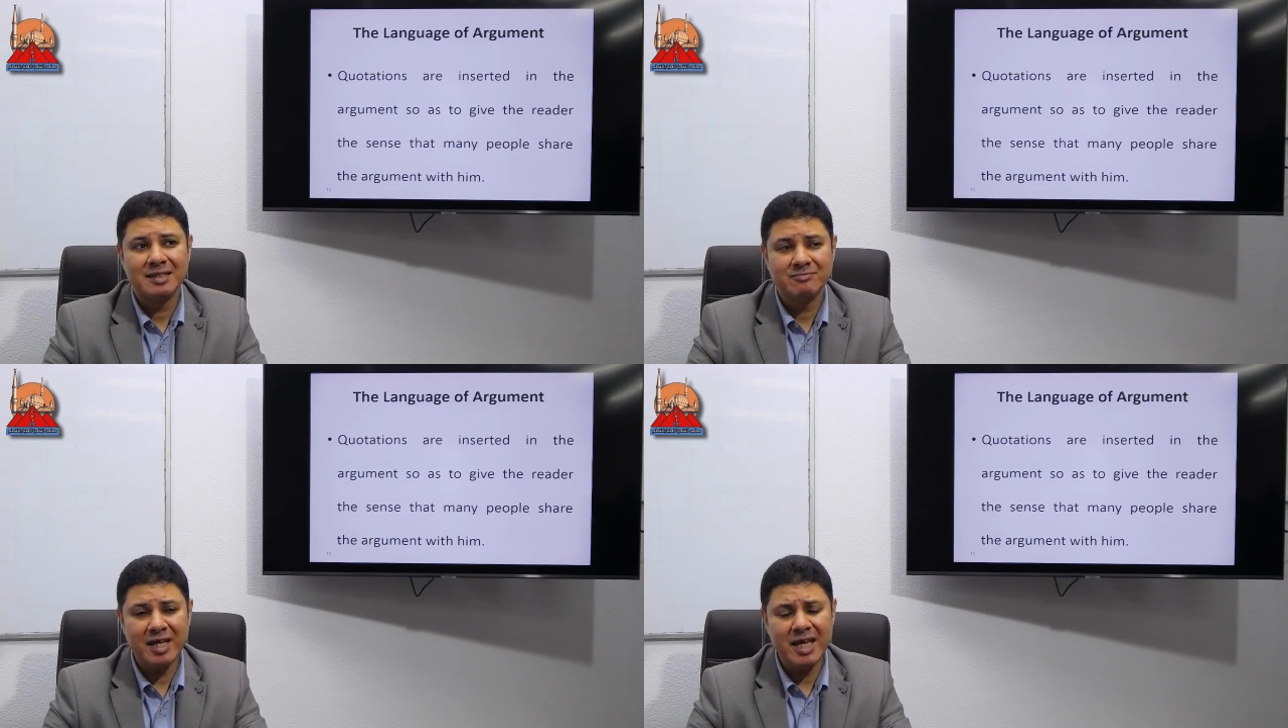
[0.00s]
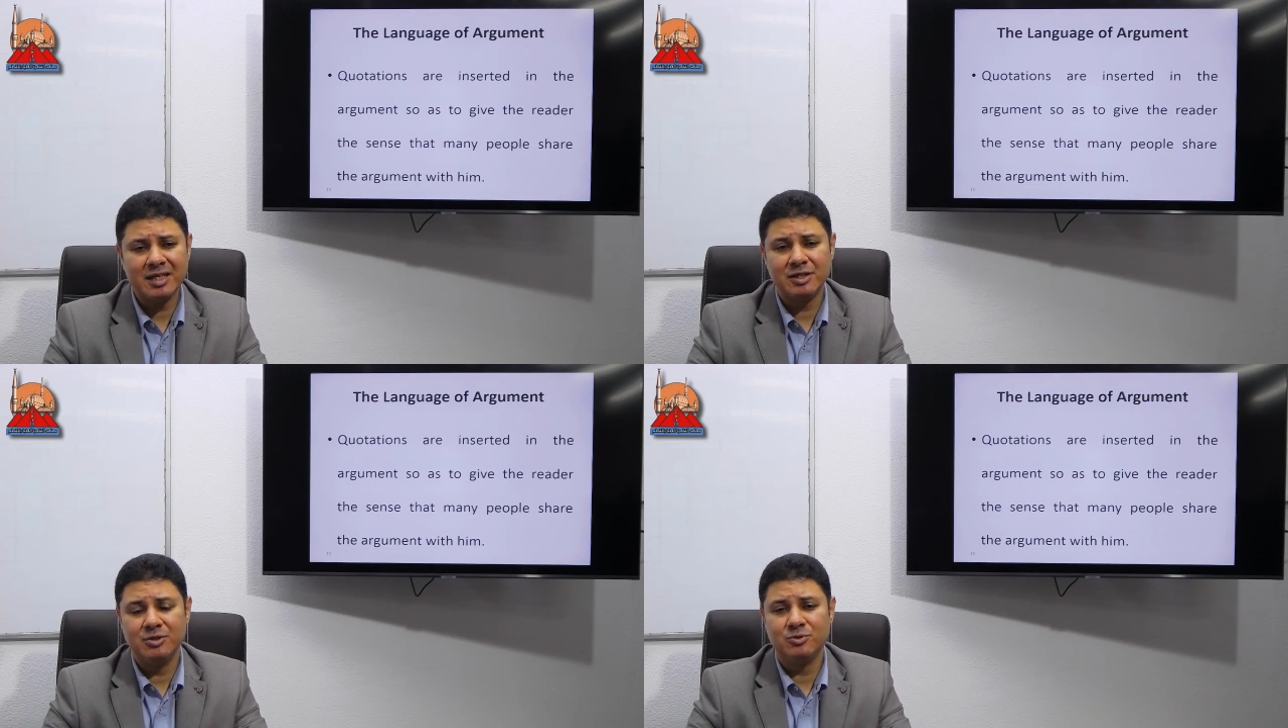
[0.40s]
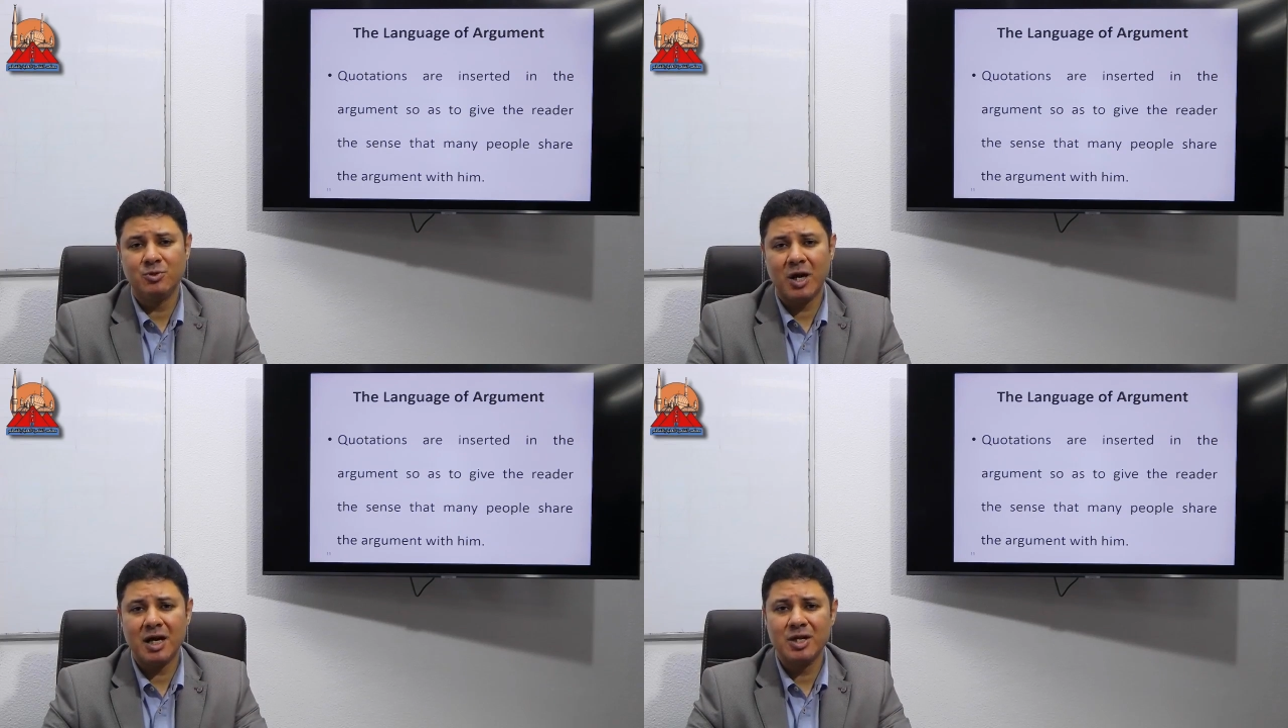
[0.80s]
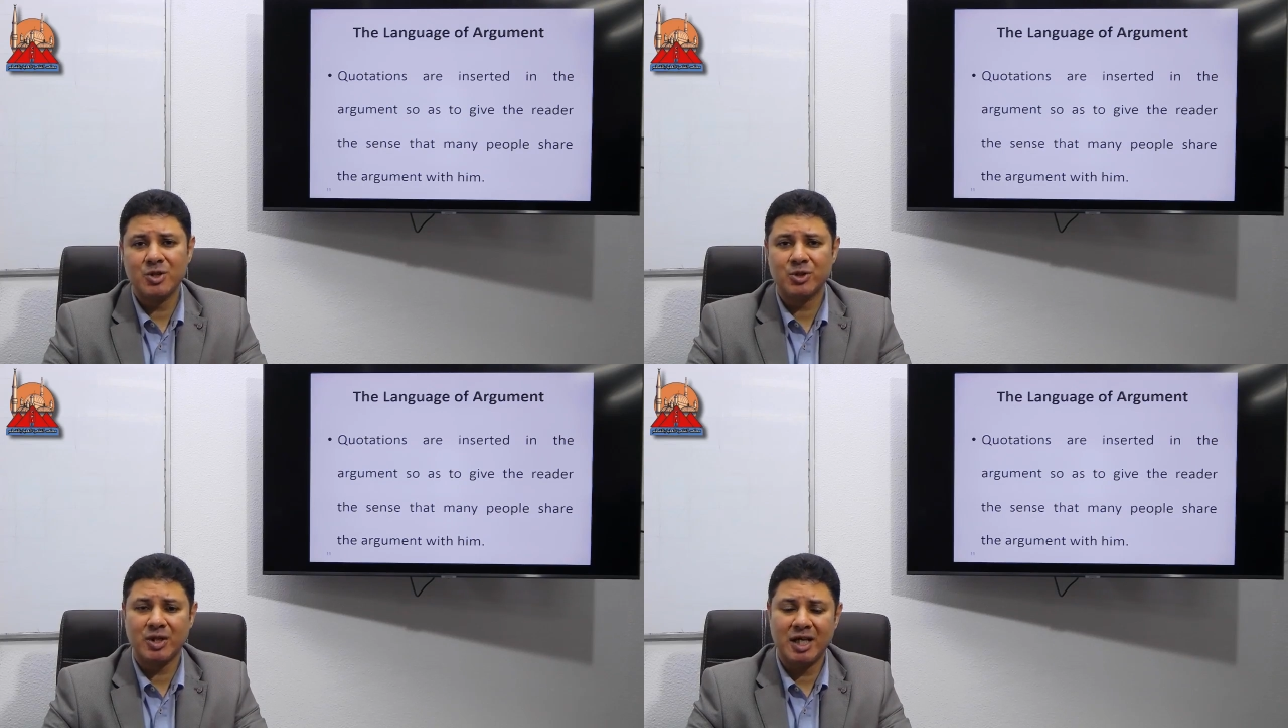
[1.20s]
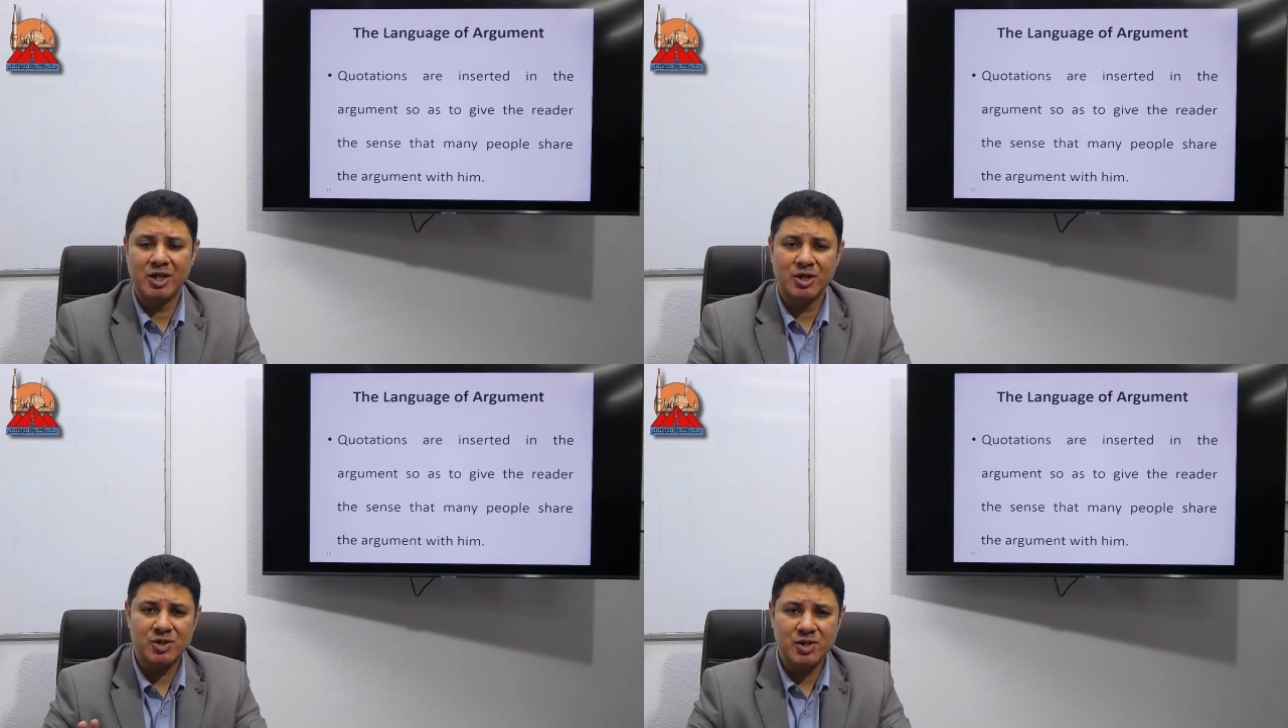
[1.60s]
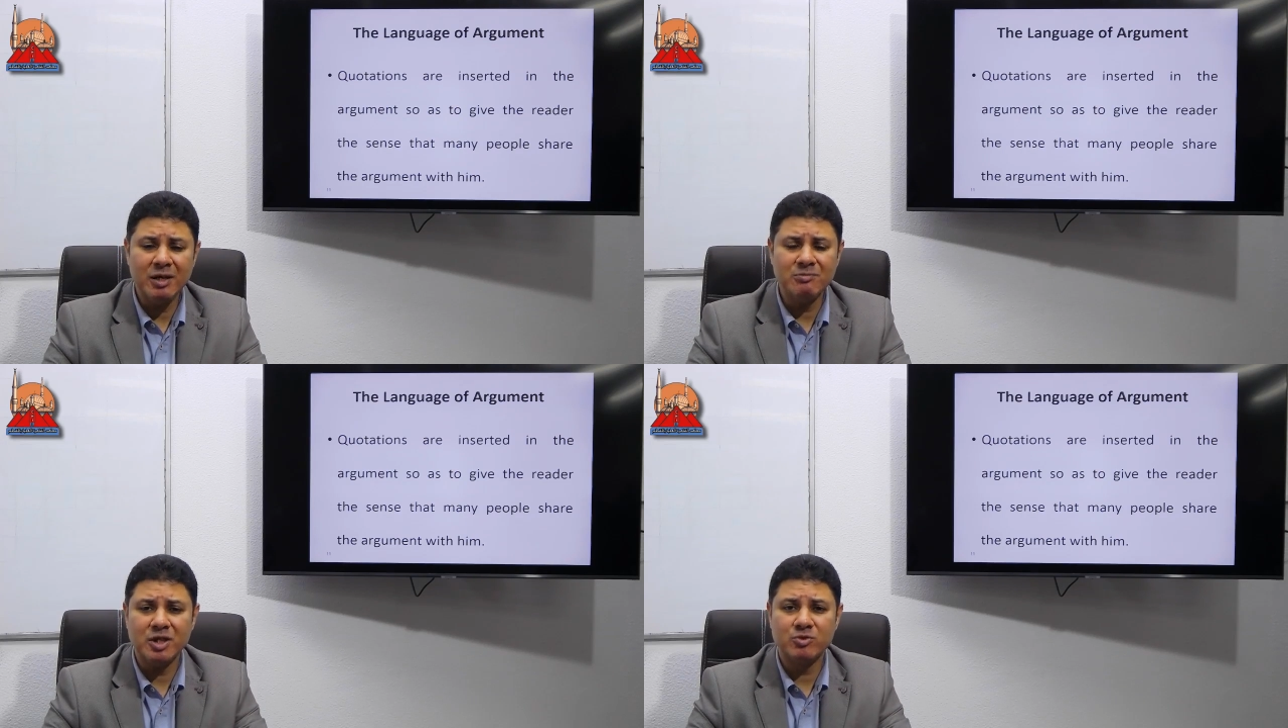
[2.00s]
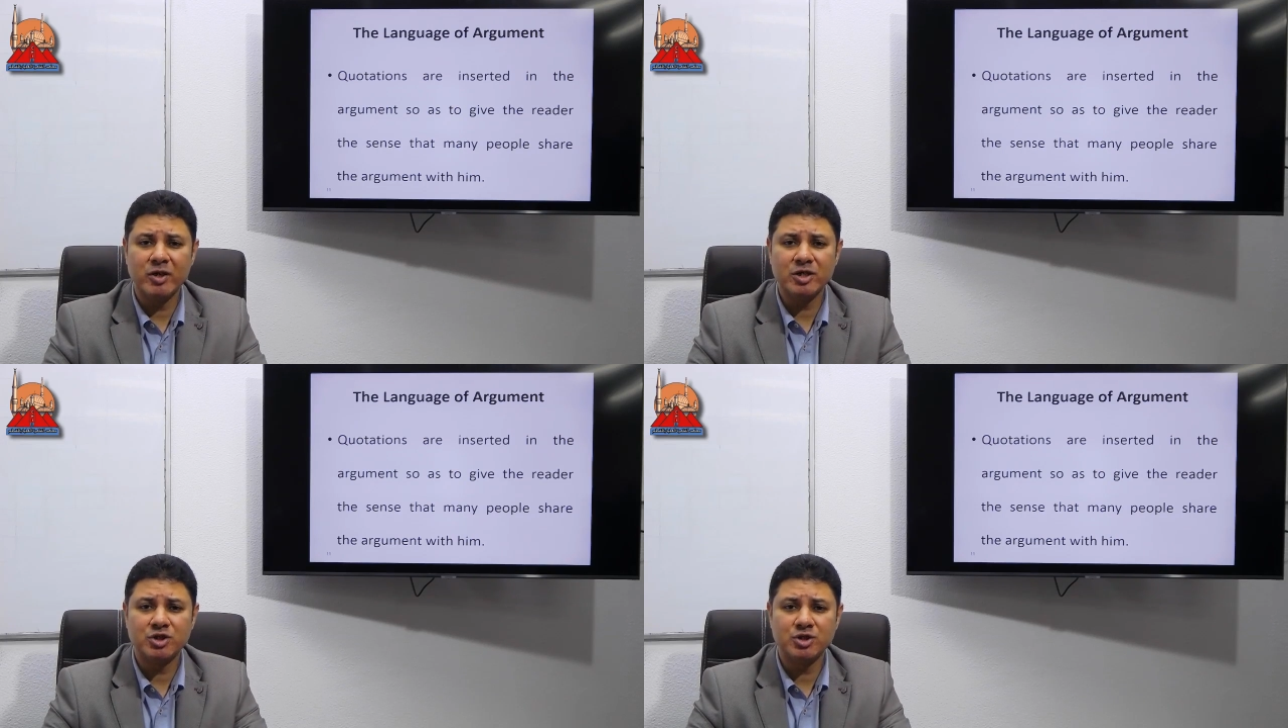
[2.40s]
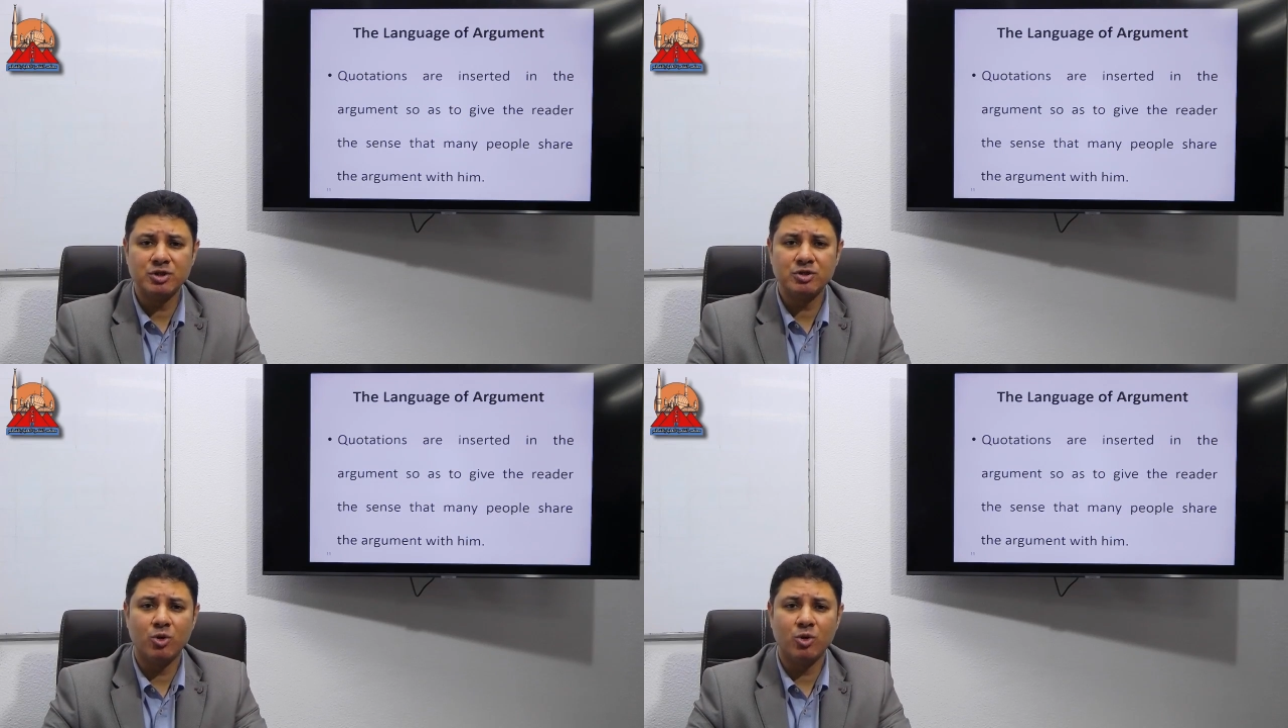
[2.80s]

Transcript: take you either in the same direction